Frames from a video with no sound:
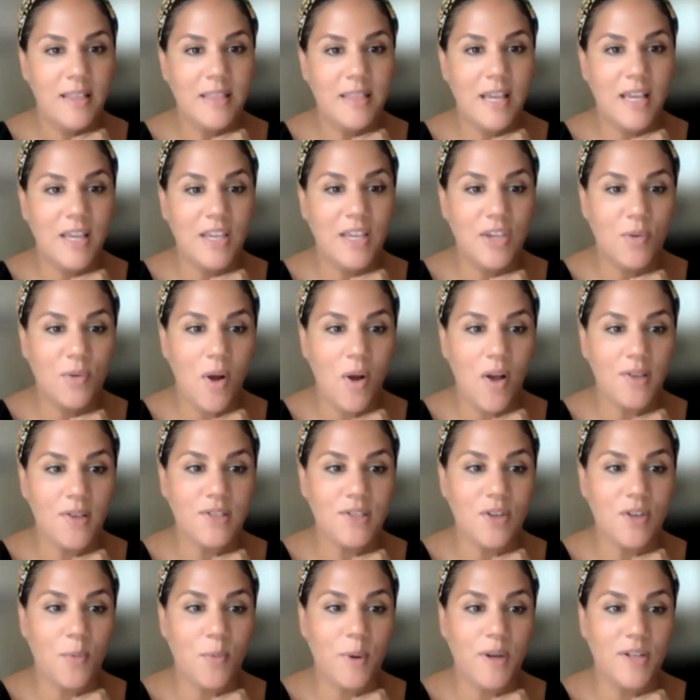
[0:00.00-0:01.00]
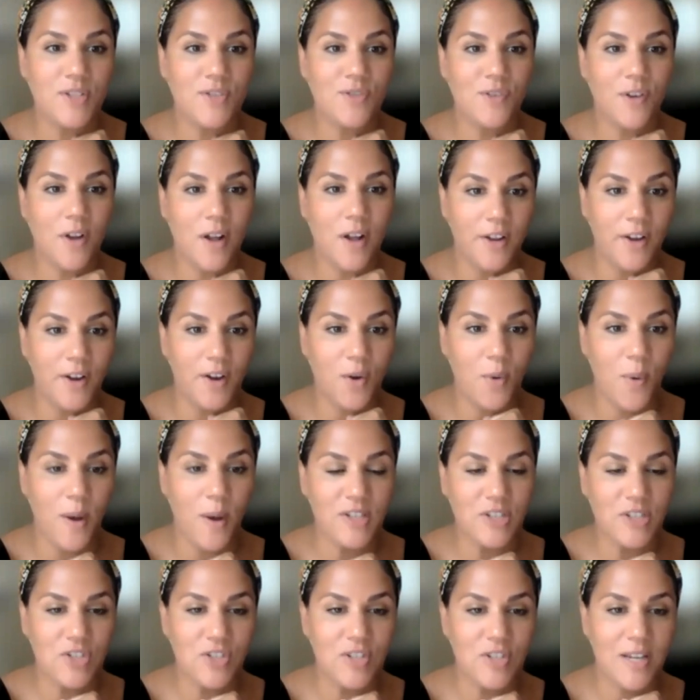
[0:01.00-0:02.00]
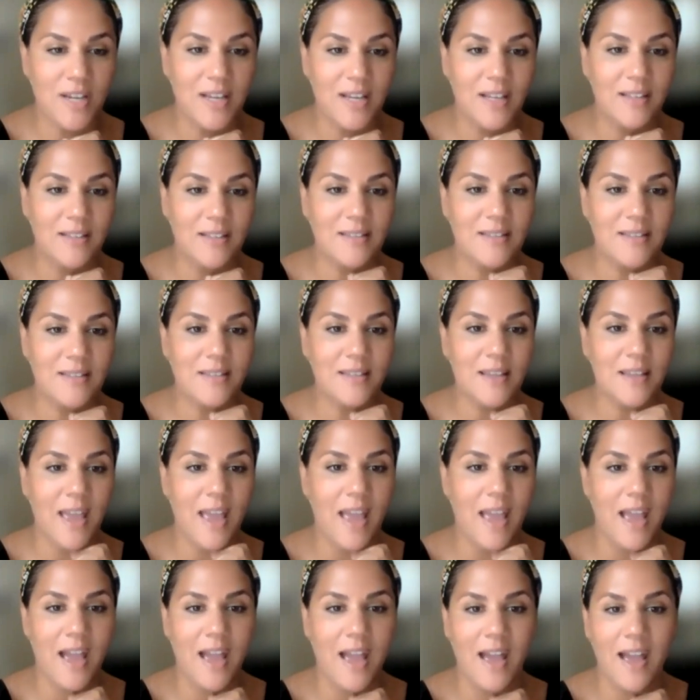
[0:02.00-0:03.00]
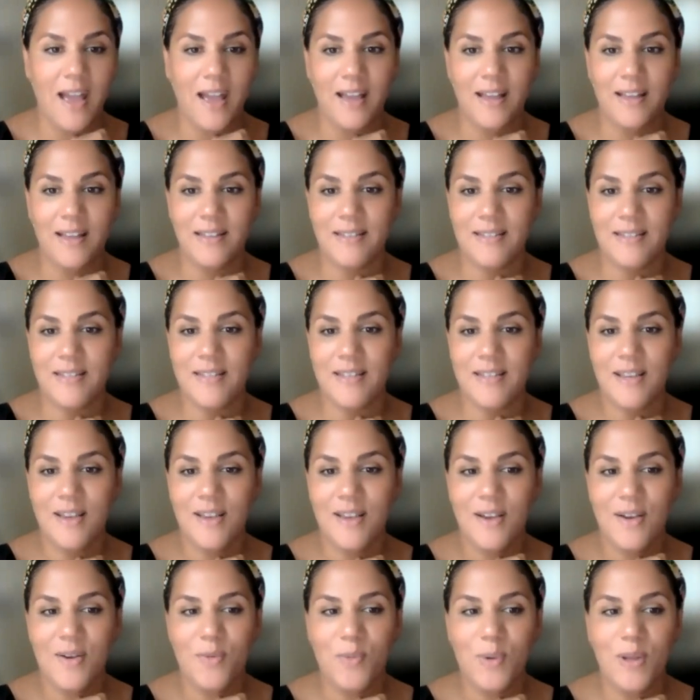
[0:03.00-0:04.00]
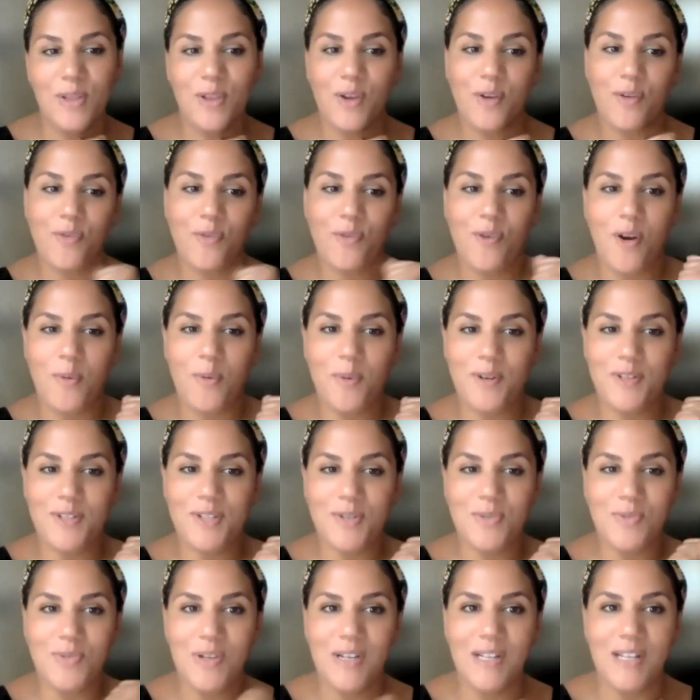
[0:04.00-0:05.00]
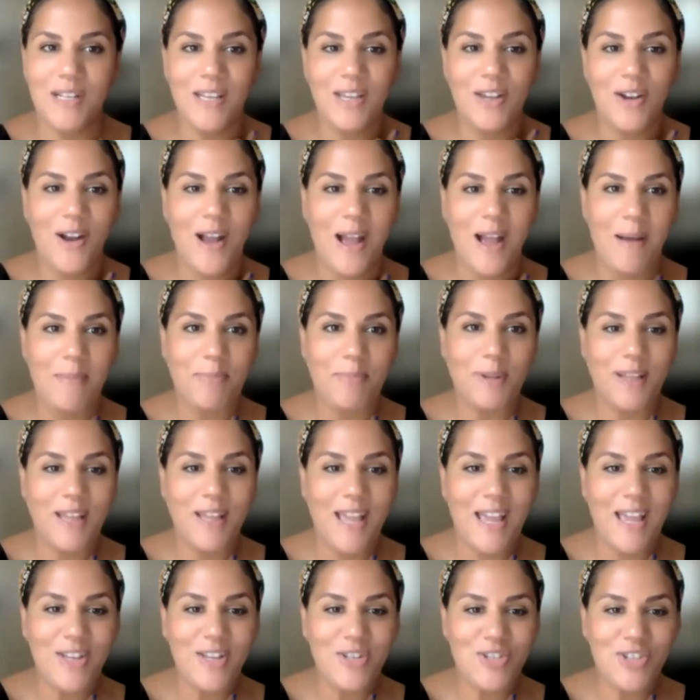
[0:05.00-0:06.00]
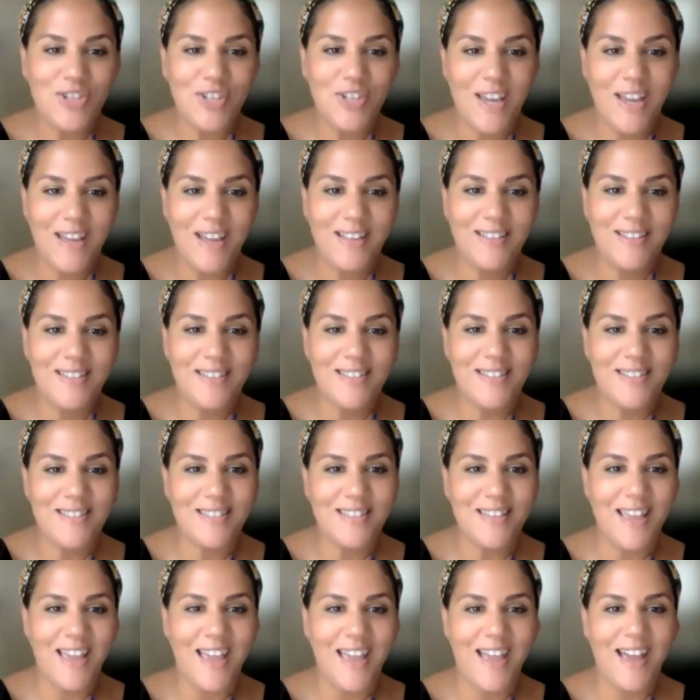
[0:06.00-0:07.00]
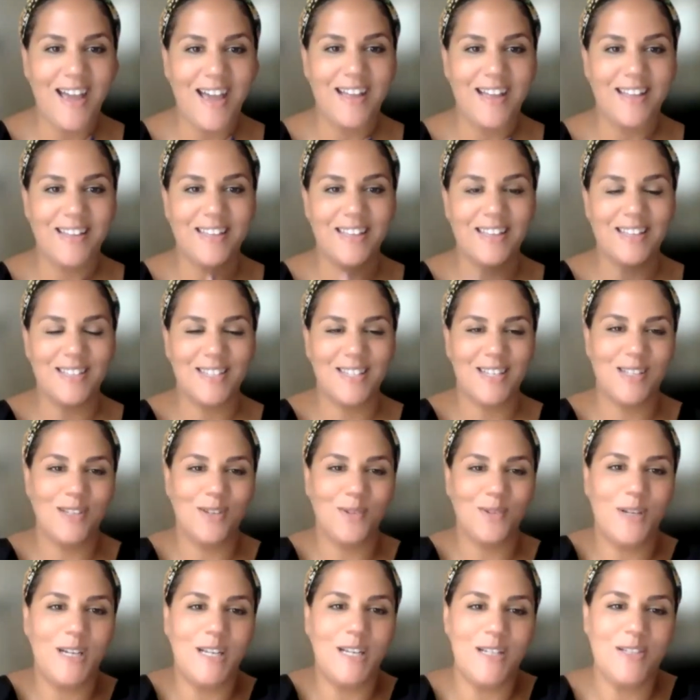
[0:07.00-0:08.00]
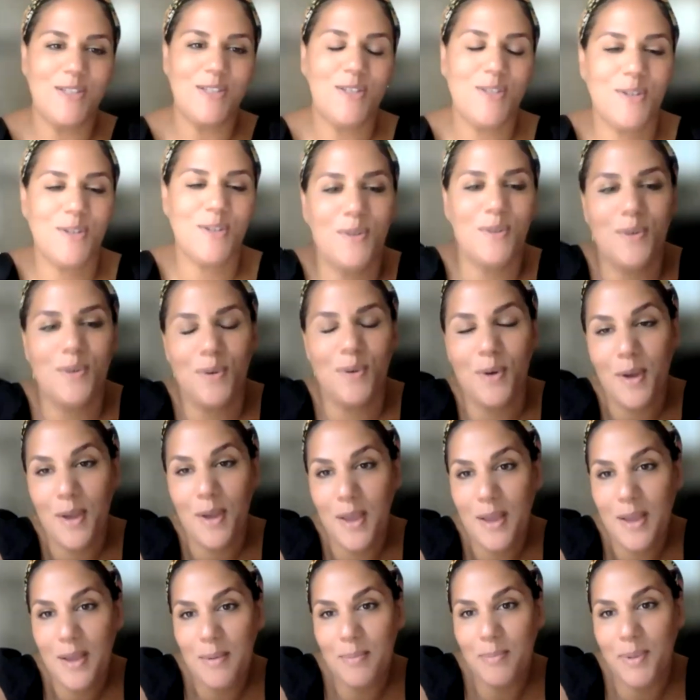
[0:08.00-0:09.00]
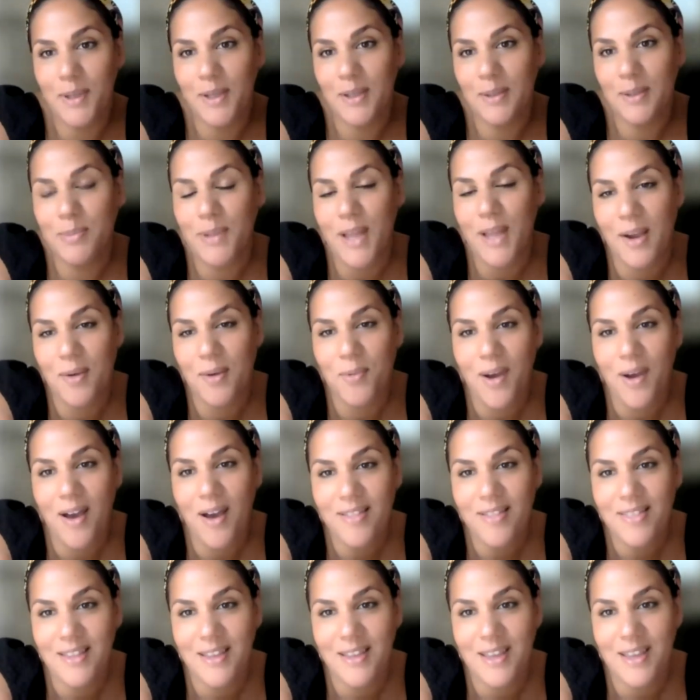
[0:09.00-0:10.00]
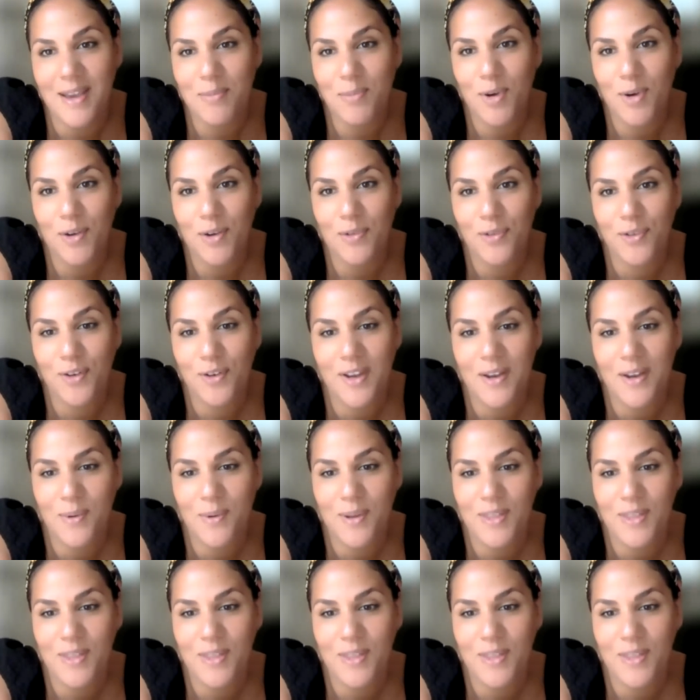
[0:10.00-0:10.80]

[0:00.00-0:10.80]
Thank you all so much for all your questions, and we look forward to reading your applications and continuing to build Black wealth and get more free